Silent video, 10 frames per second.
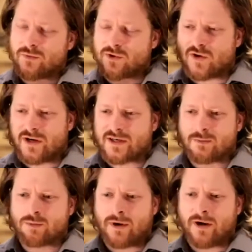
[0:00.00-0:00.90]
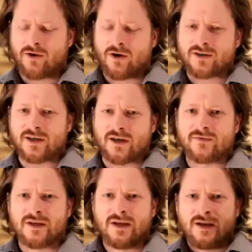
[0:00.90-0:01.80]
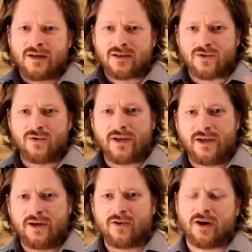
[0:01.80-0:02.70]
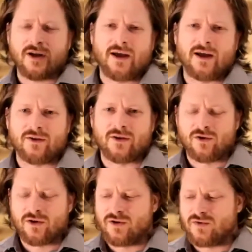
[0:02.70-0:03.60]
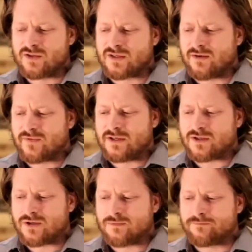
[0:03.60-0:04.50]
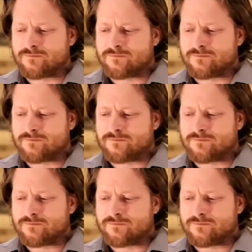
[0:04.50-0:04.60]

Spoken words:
We're trying to prepare ourselves to hear again the good news of Easter.